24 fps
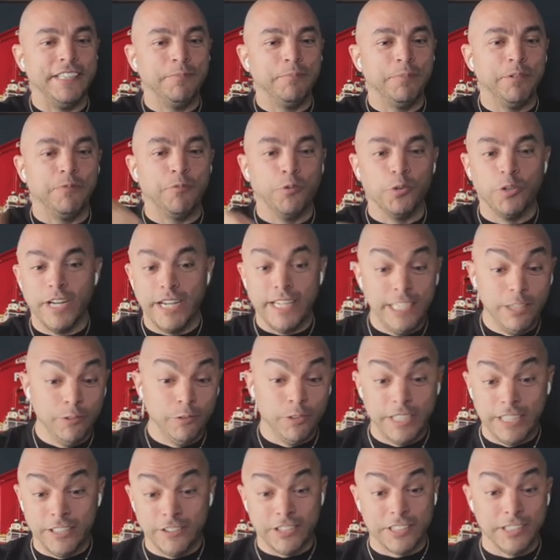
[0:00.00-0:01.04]
before
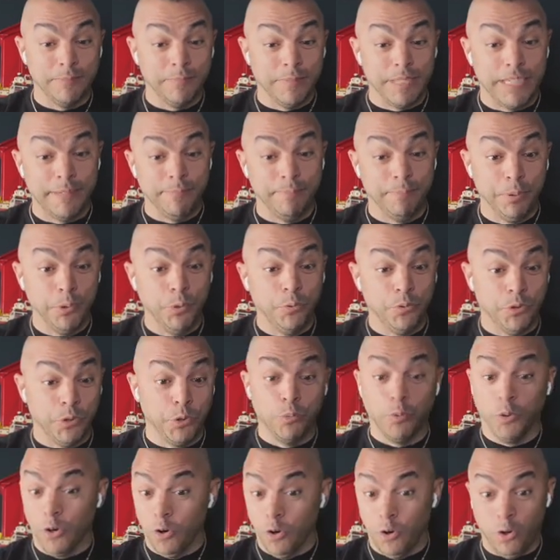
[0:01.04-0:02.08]
anyone else in my booth, who
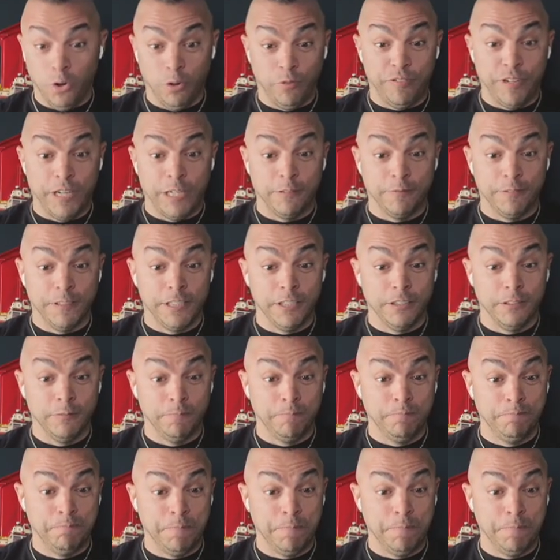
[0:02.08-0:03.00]
were all firefighter,